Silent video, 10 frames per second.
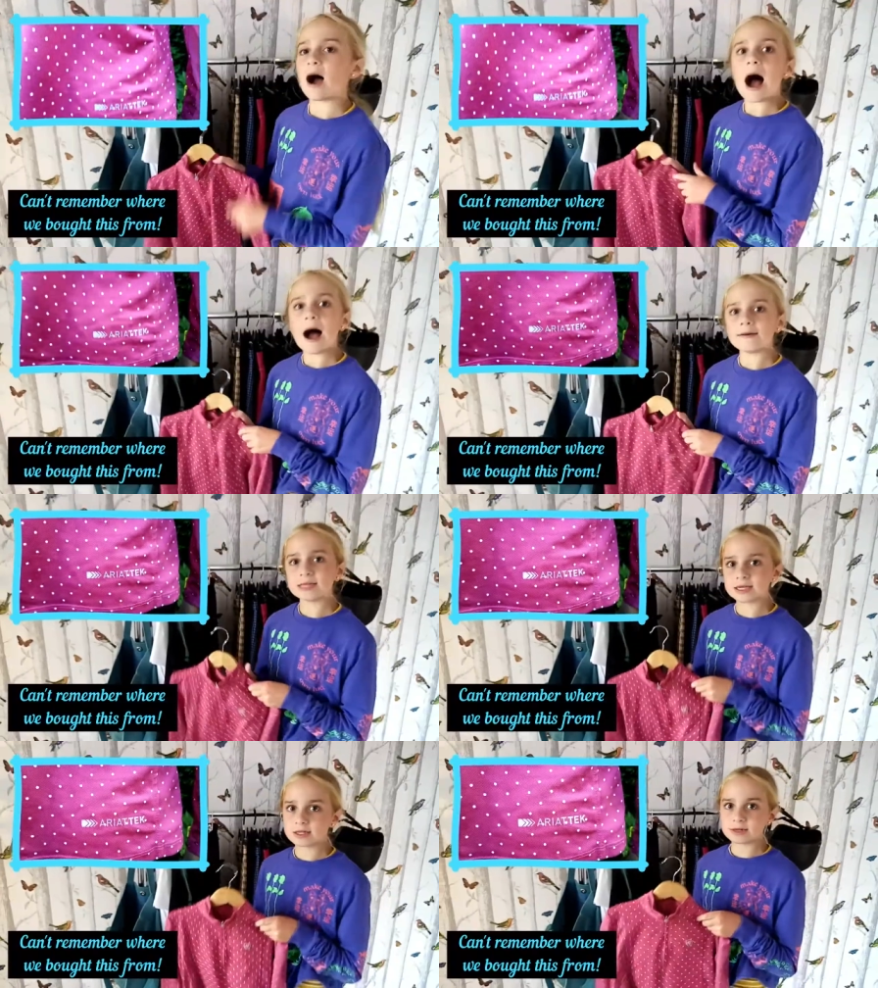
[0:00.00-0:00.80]
I've
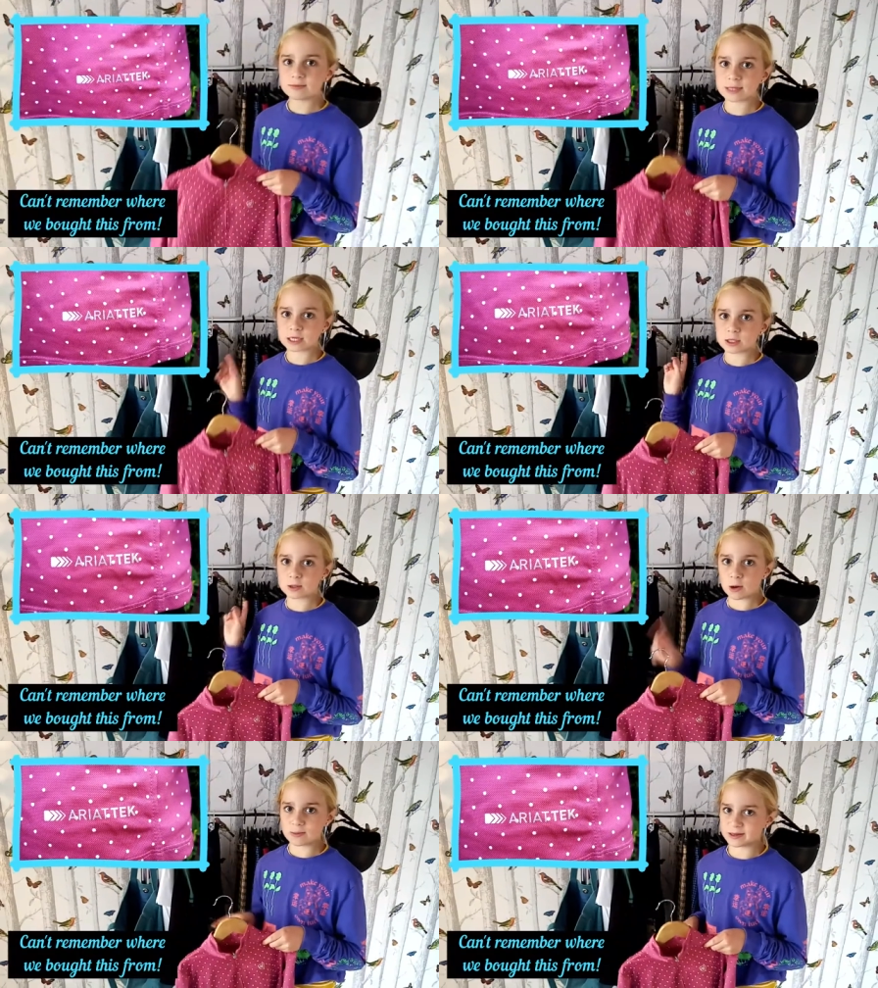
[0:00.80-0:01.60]
chosen which
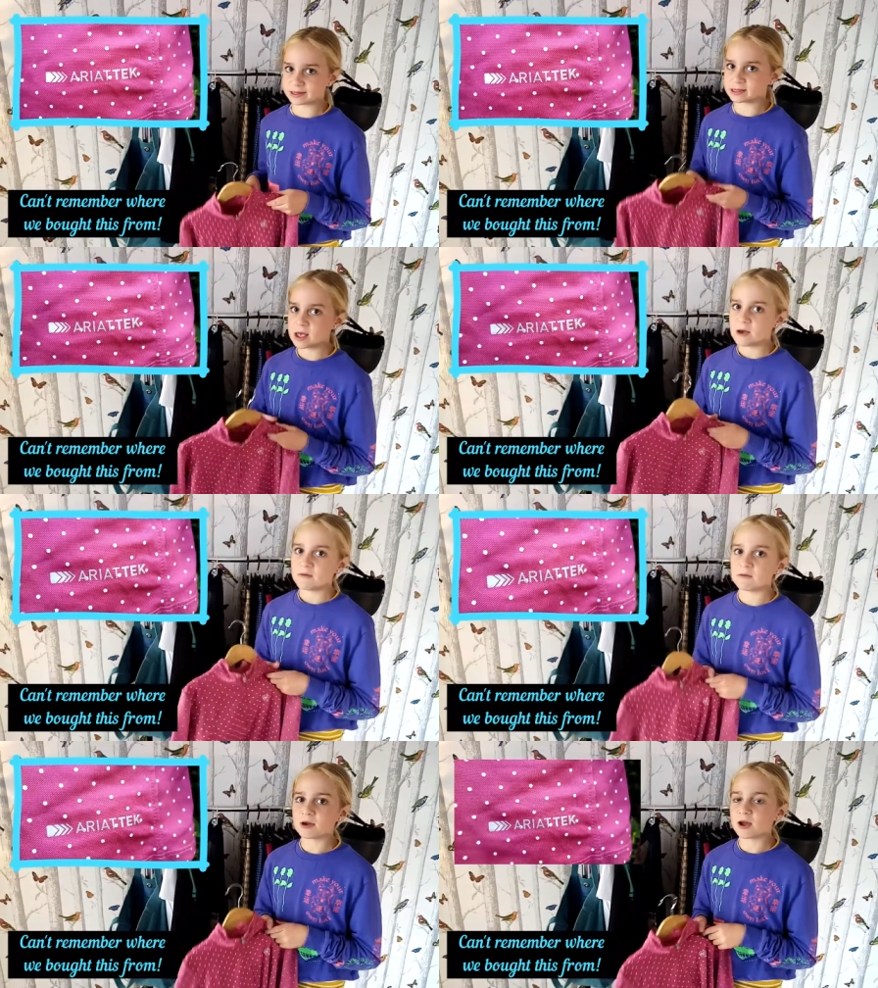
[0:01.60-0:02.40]
jumpers
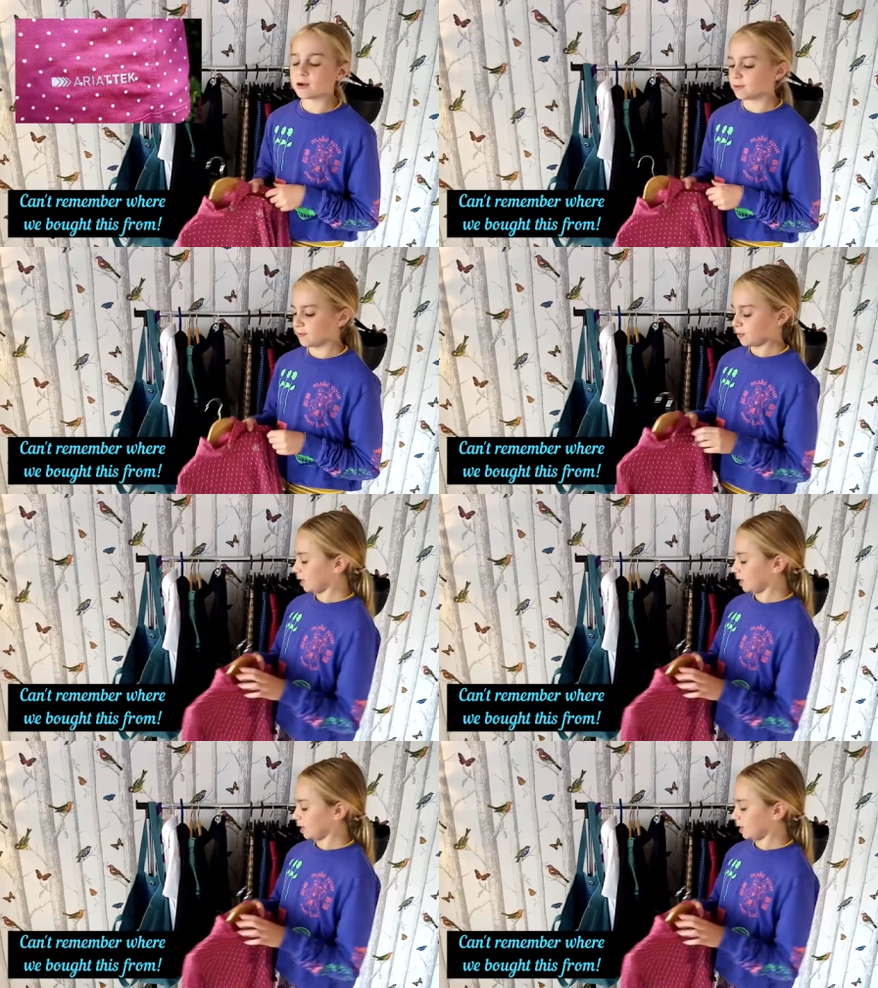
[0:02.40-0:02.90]
will go with